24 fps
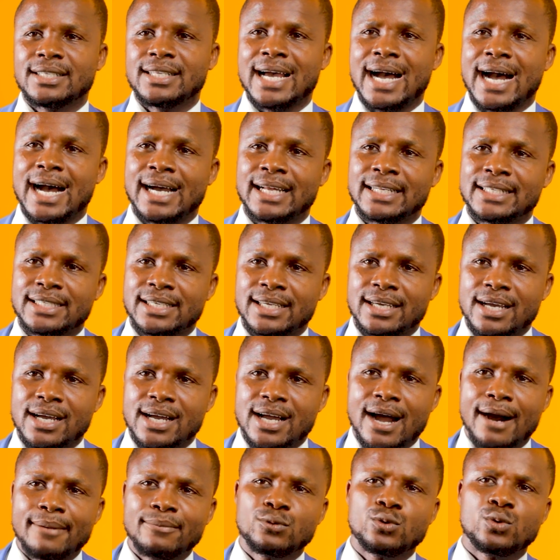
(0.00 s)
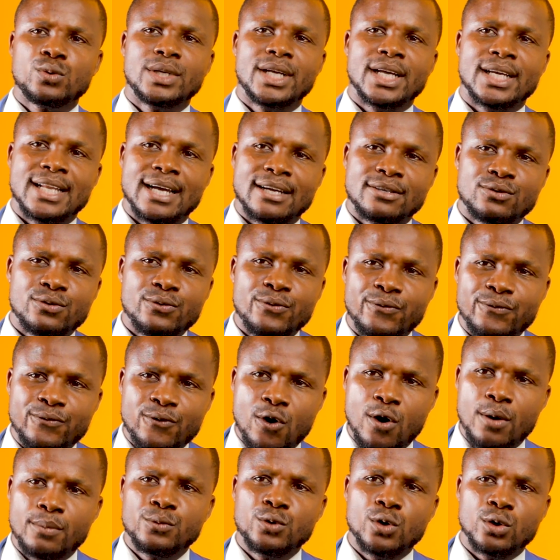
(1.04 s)
that come together to
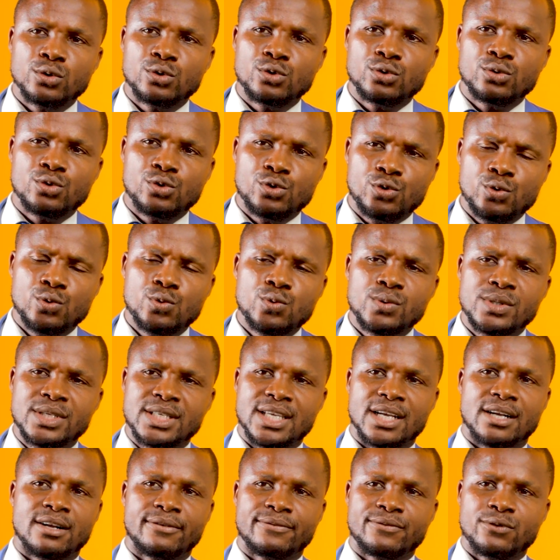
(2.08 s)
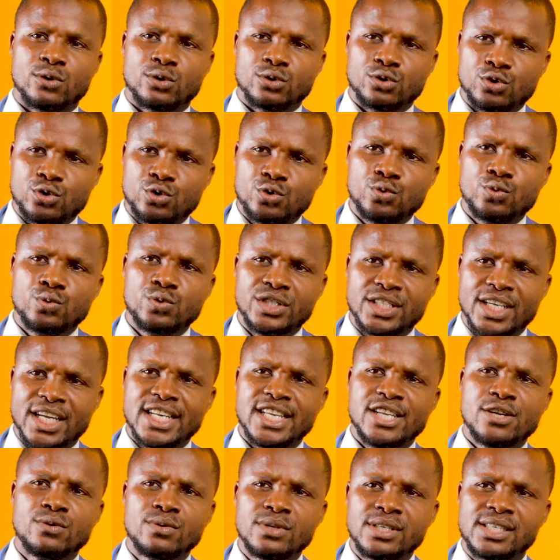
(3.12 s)
form your true self, your true
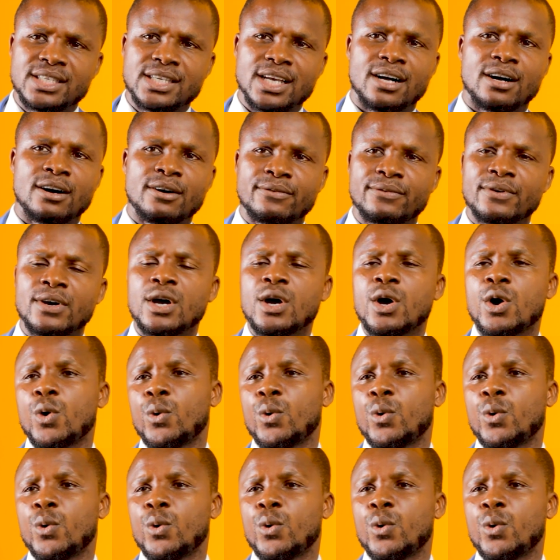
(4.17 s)
genuine self,